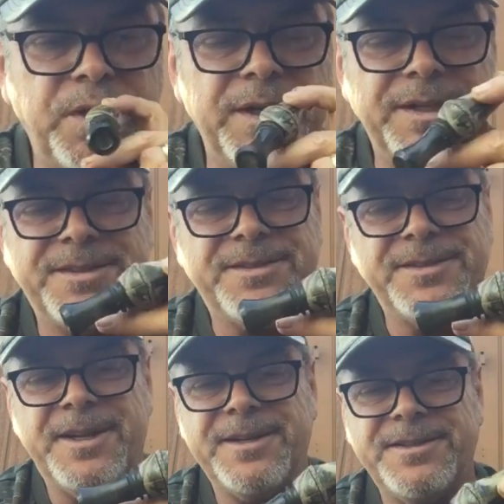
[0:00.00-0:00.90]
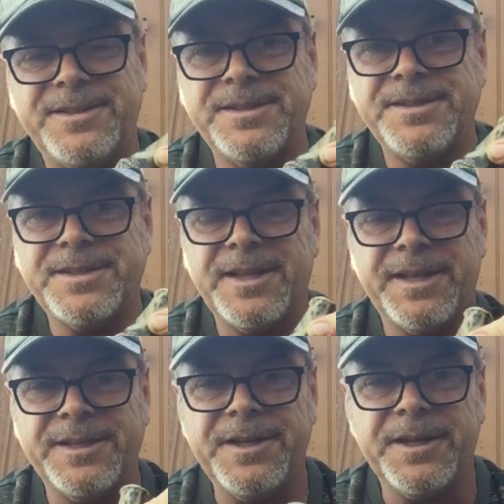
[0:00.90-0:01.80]
It doesn't sound
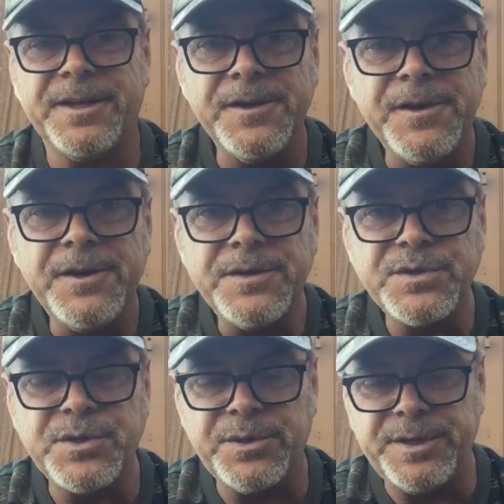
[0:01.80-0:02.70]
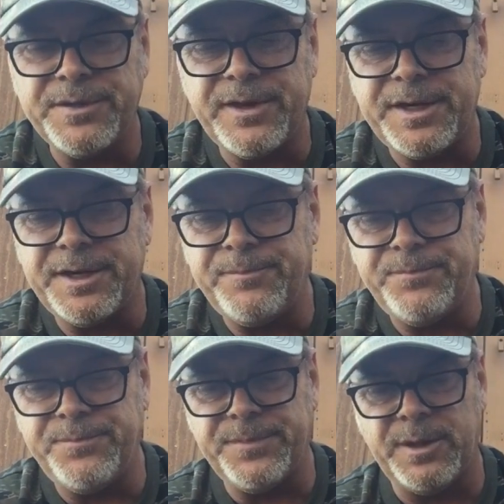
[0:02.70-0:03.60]
like a duck. So you have
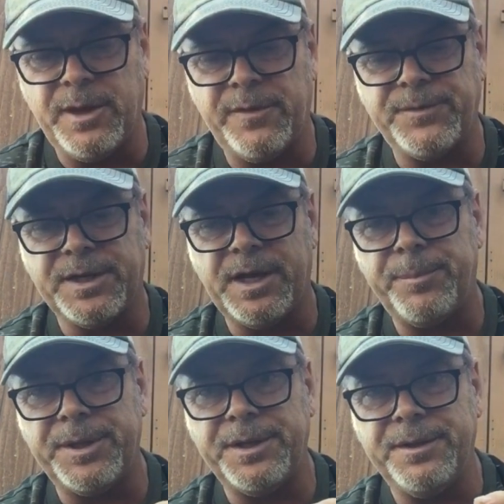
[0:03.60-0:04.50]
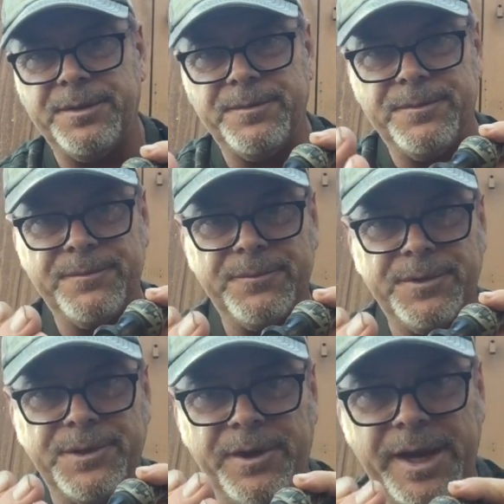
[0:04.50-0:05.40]
to cup it
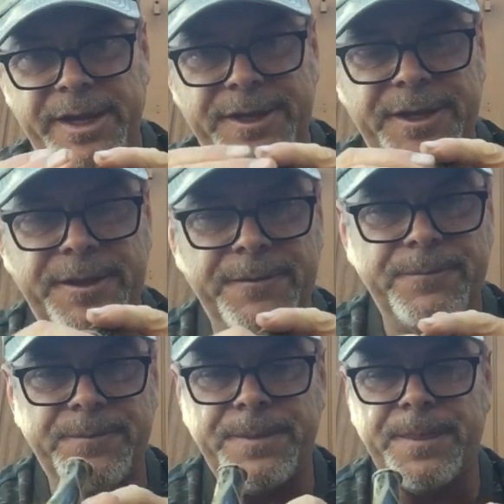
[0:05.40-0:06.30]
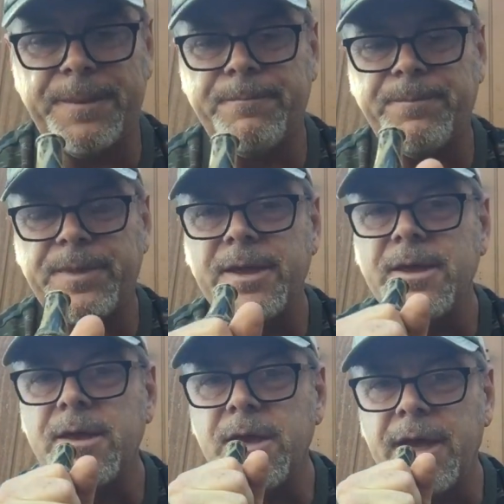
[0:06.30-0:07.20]
with your hand
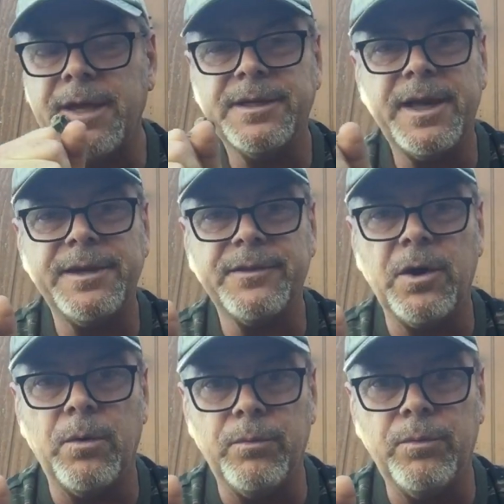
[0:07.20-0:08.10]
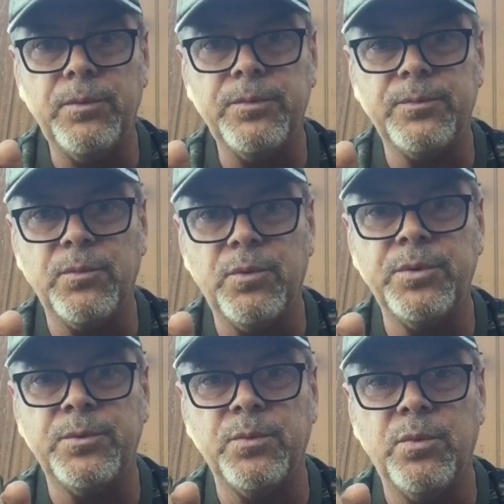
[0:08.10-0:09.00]
and kind of go woot
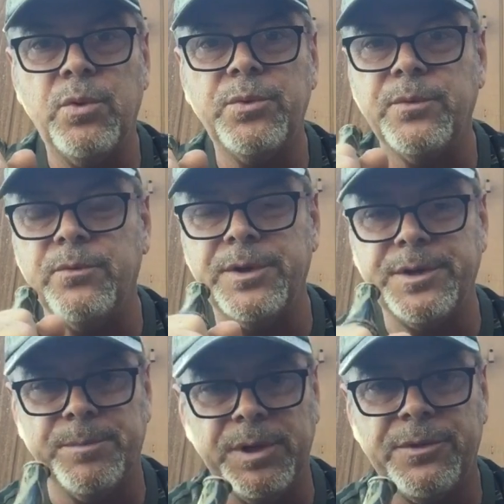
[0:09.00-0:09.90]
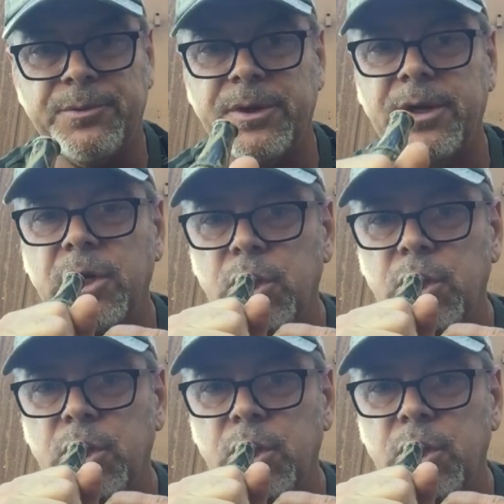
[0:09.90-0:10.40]
woot woot when you blow through it.